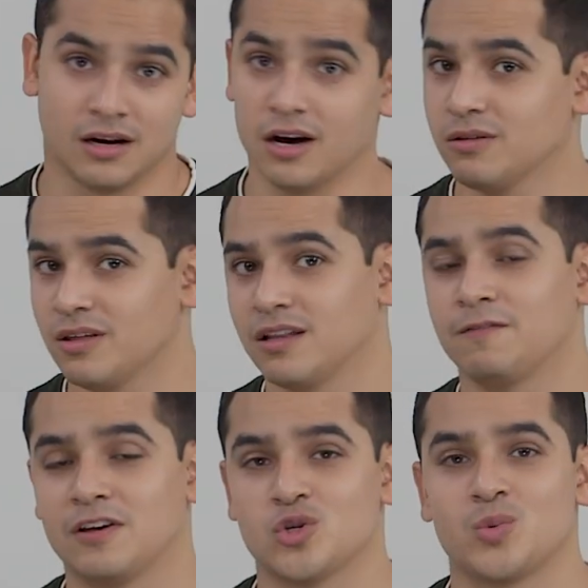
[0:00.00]
Other than the
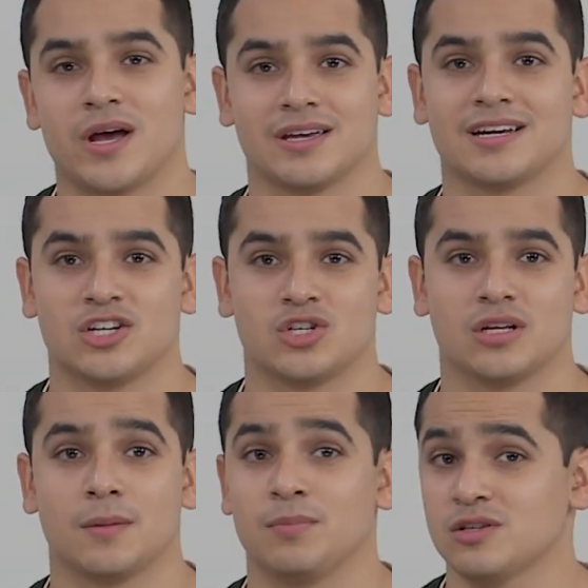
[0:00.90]
facial
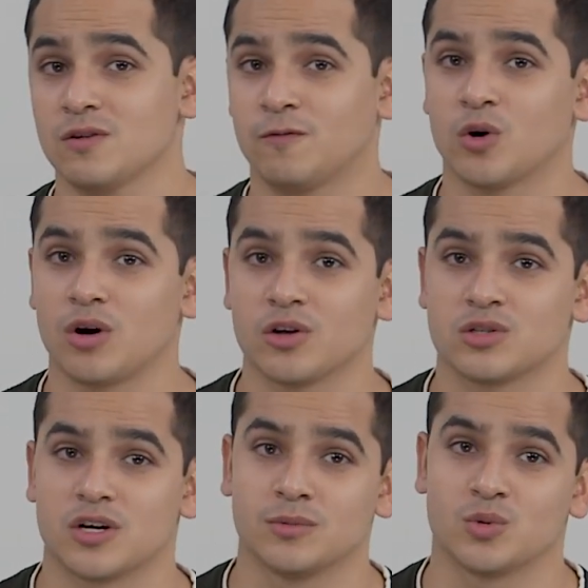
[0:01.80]
recognition, the Pixel 4
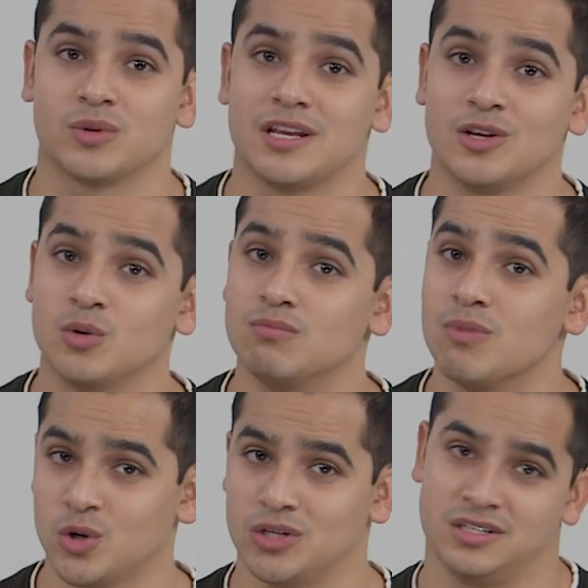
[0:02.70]
also comes with a new
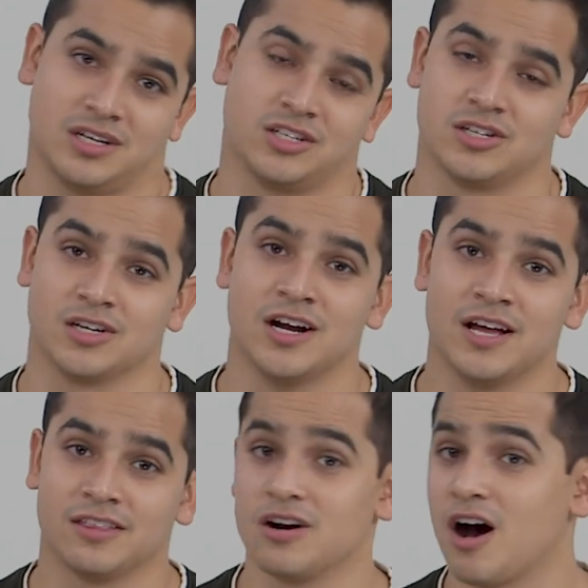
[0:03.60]
motion sensor
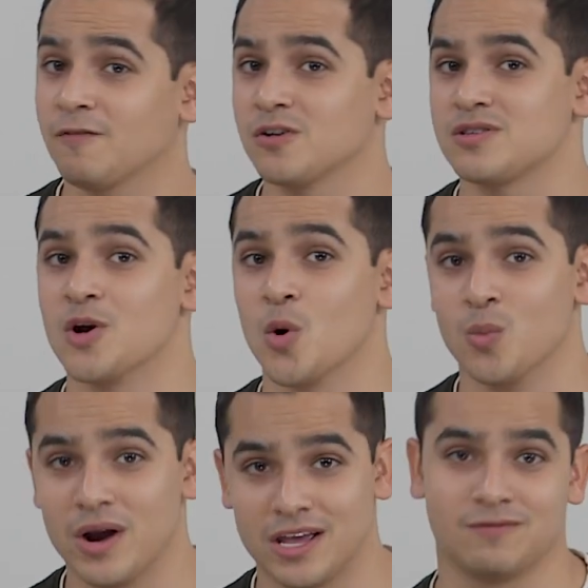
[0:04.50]
that offers an
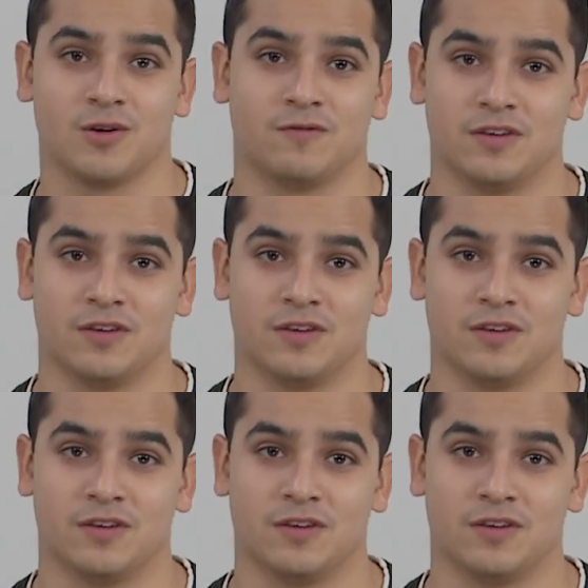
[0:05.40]
array of new